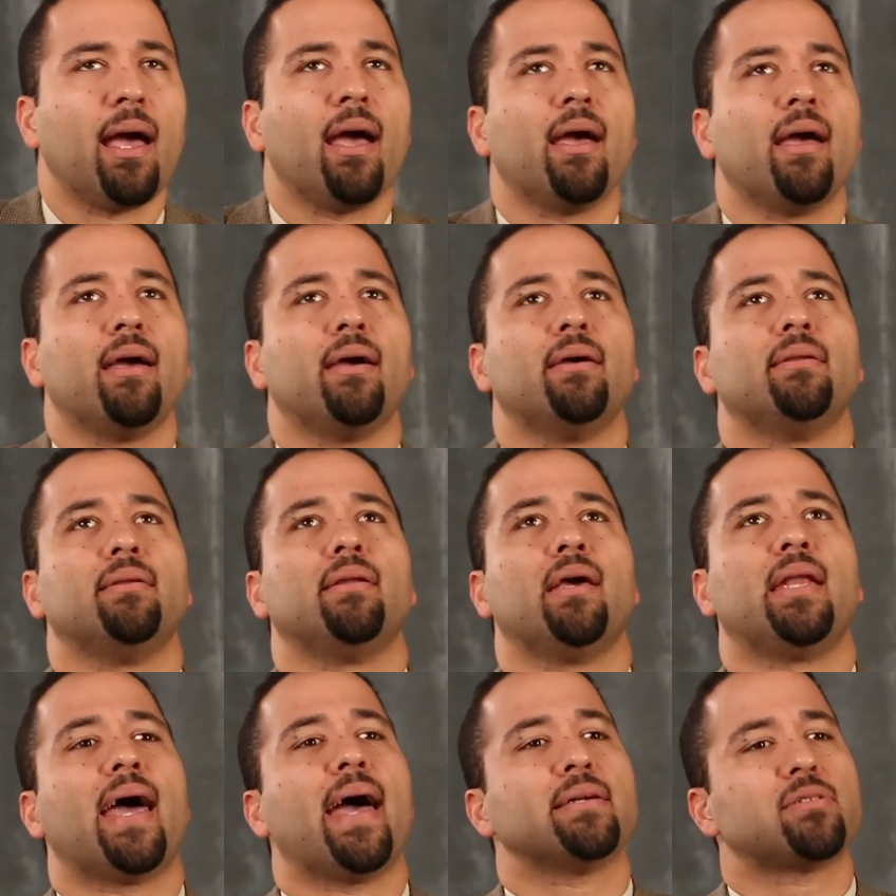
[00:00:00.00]
And
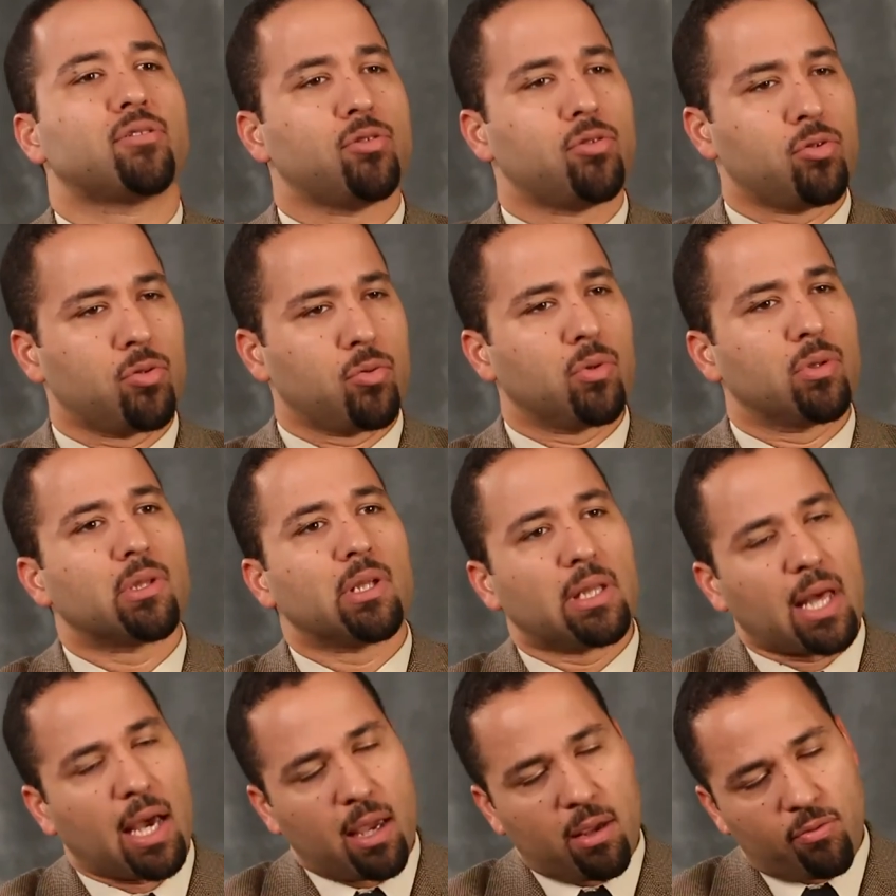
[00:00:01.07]
it has to do with the
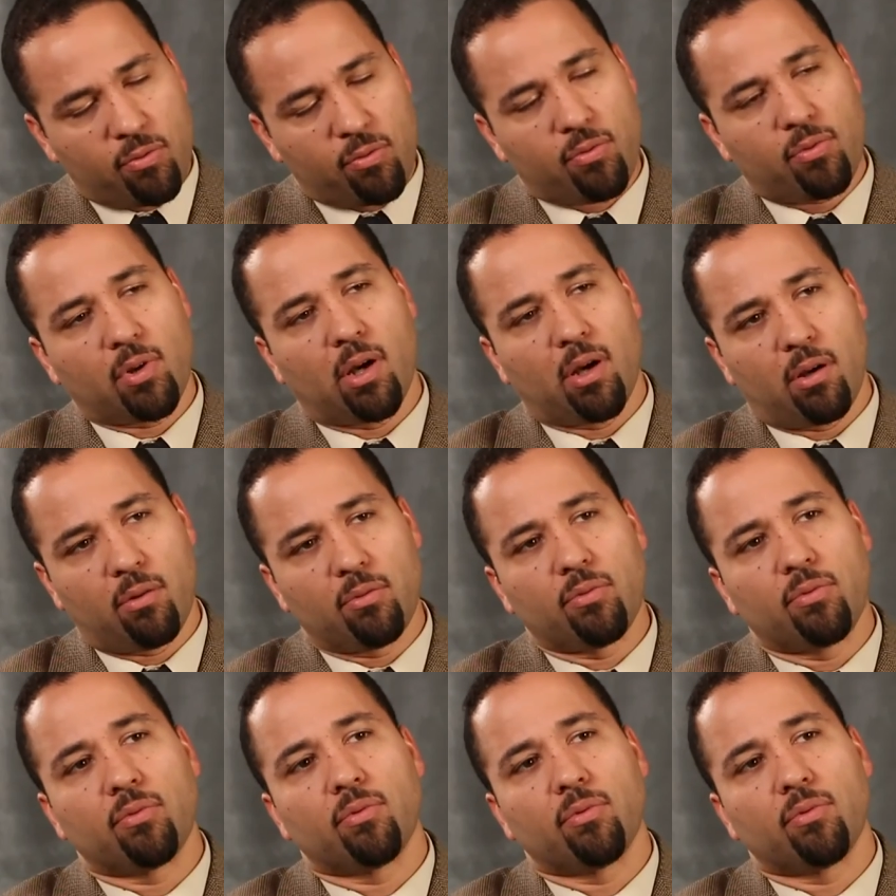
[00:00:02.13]
life of